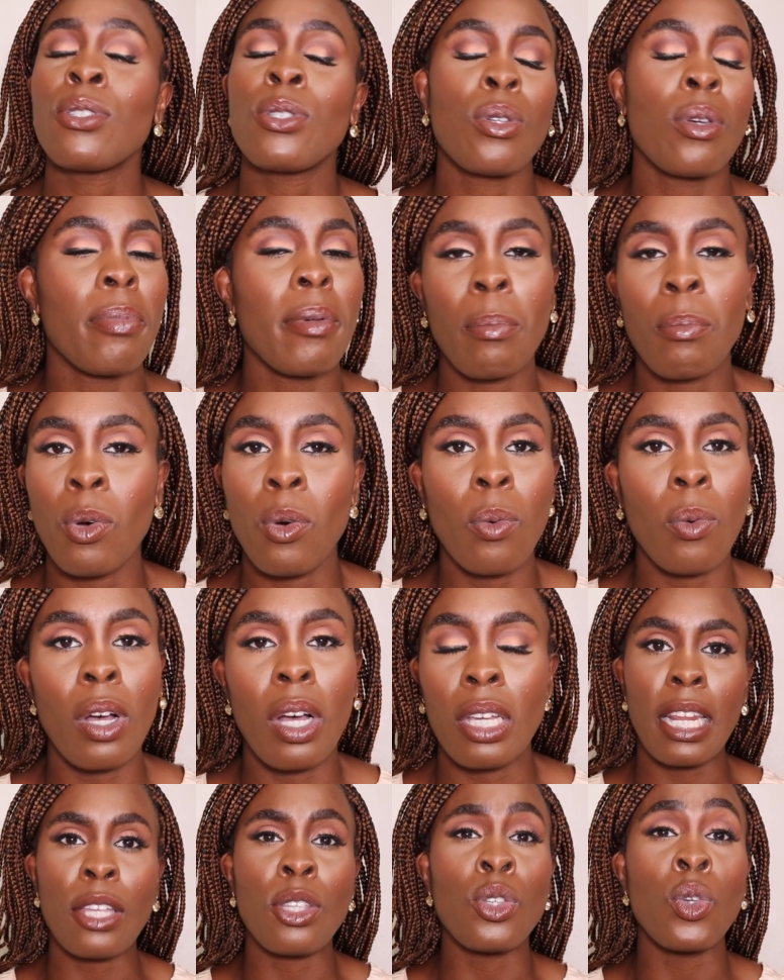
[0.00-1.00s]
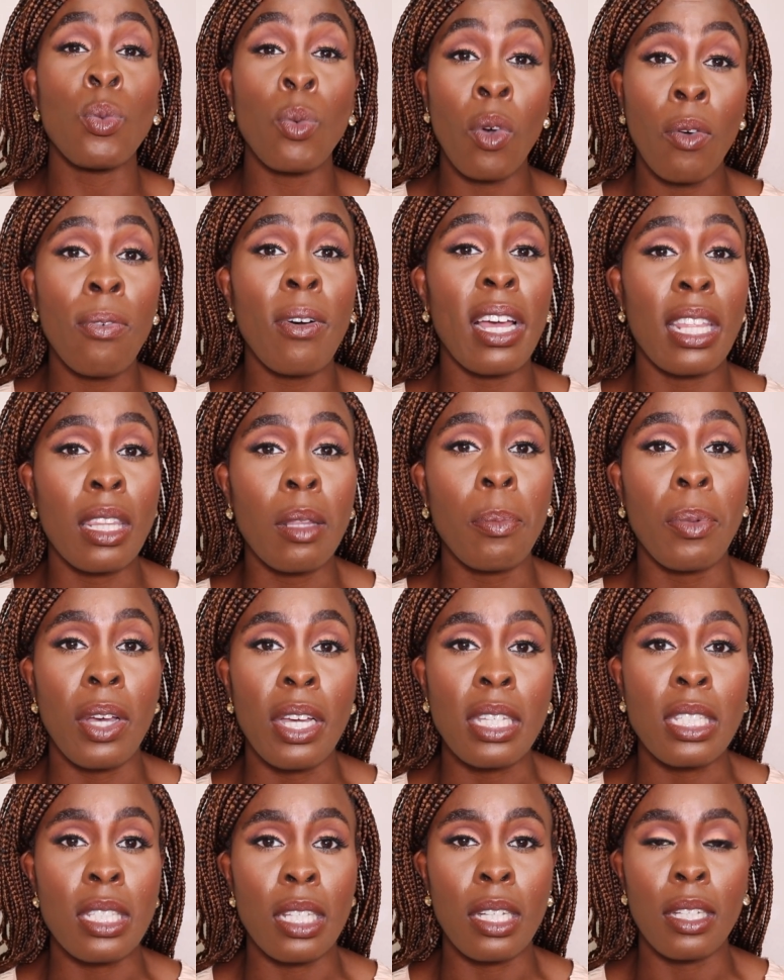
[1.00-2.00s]
do a bit more work and you will find the
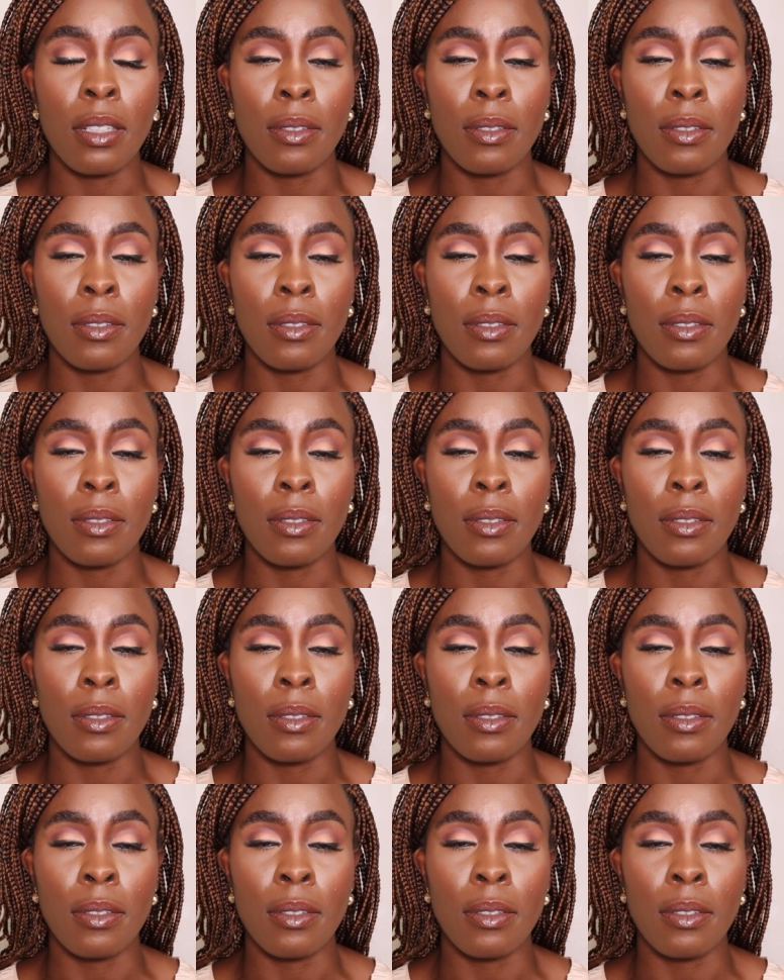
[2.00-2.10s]
person.